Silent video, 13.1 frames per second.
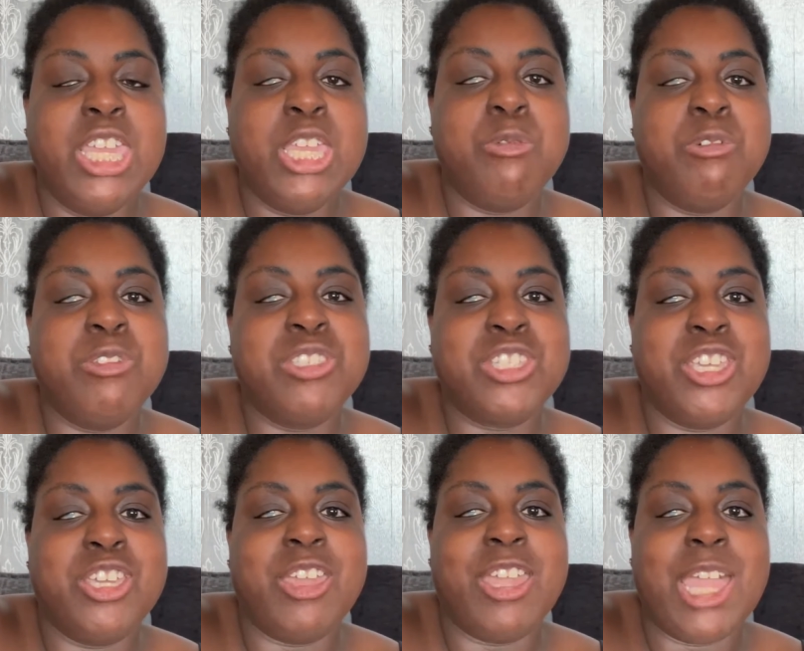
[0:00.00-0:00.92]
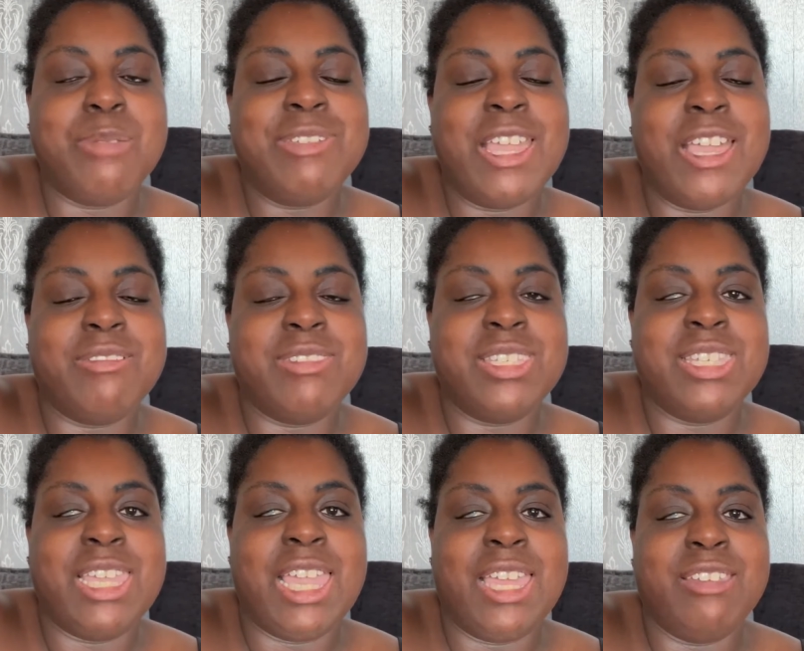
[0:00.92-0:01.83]
It was good. I am counting
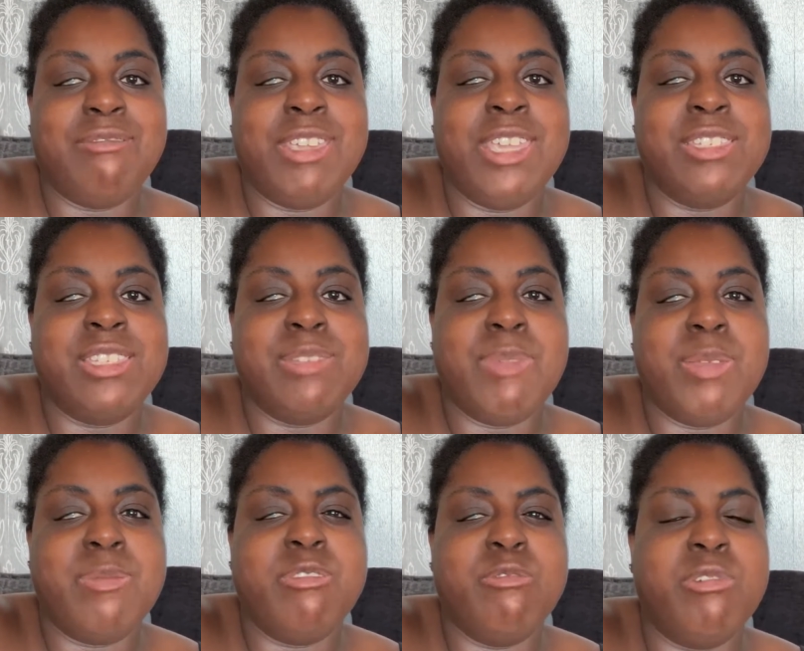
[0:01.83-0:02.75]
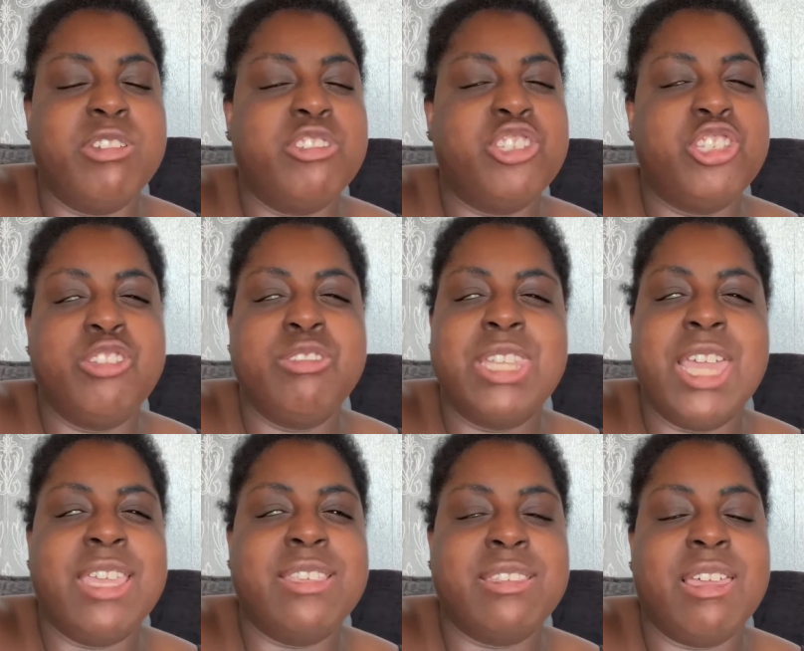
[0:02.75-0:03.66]
calories. It's maybe been 1 or 2
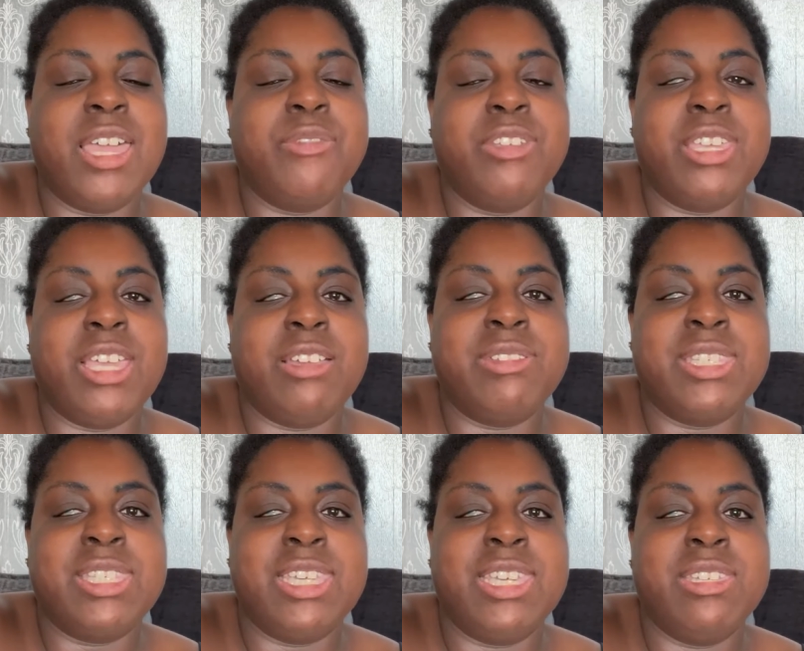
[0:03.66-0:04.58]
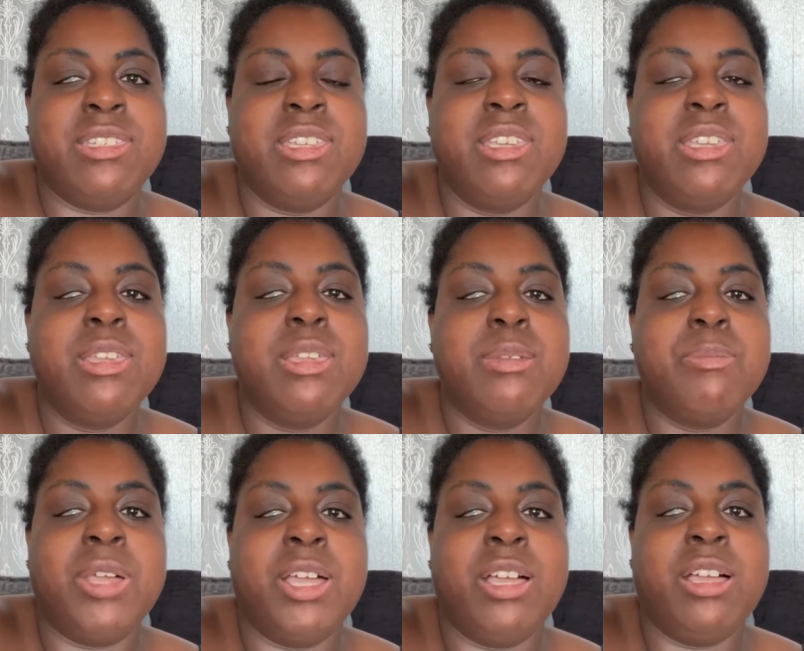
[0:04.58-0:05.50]
days that I haven't counted,
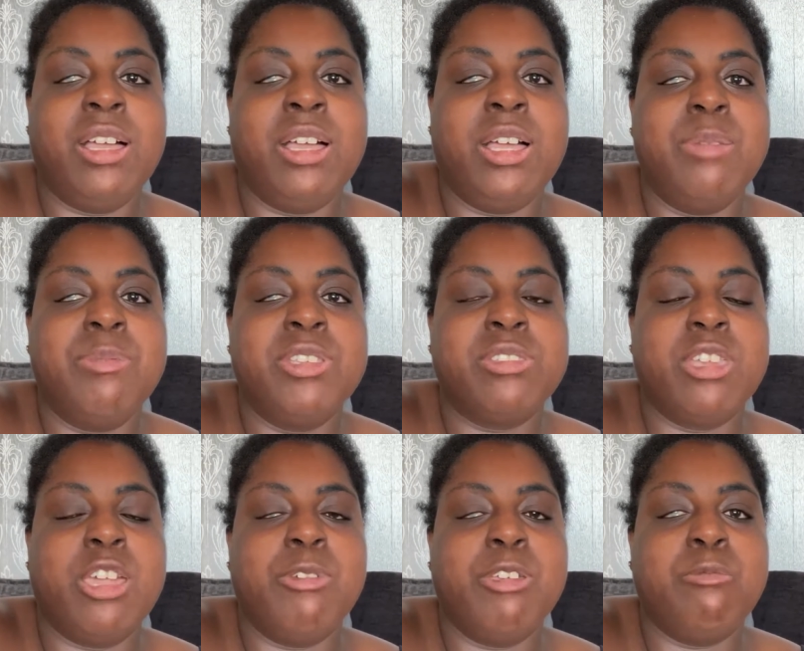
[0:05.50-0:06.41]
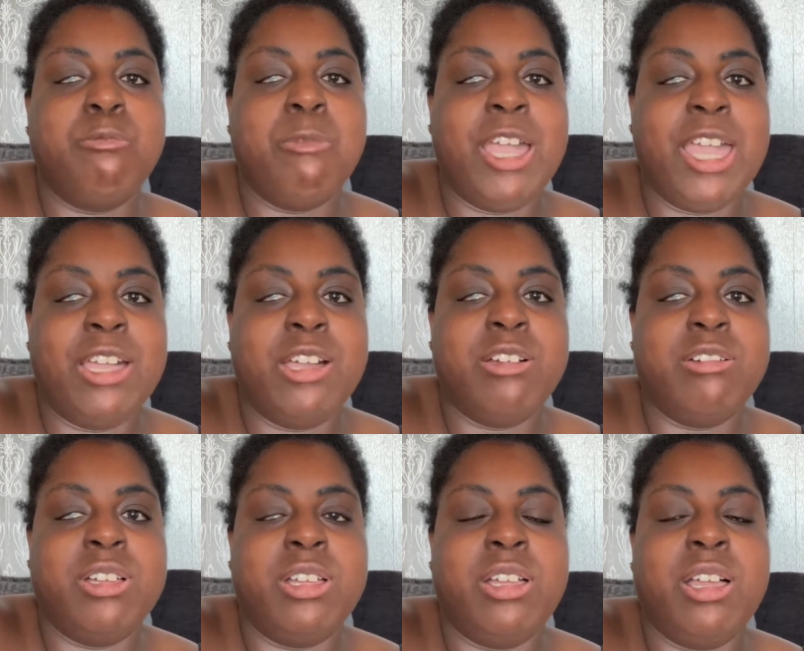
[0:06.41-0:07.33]
but it's going
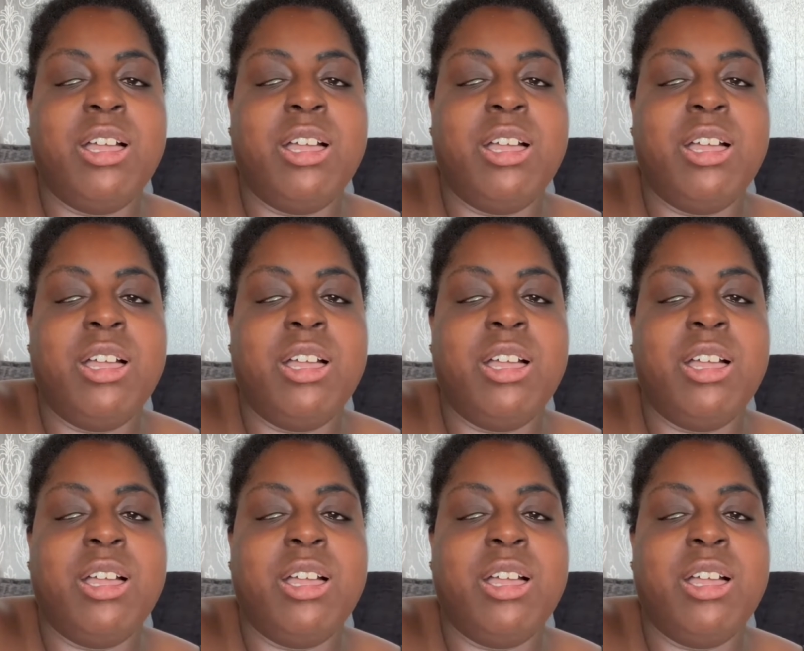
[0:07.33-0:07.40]
well.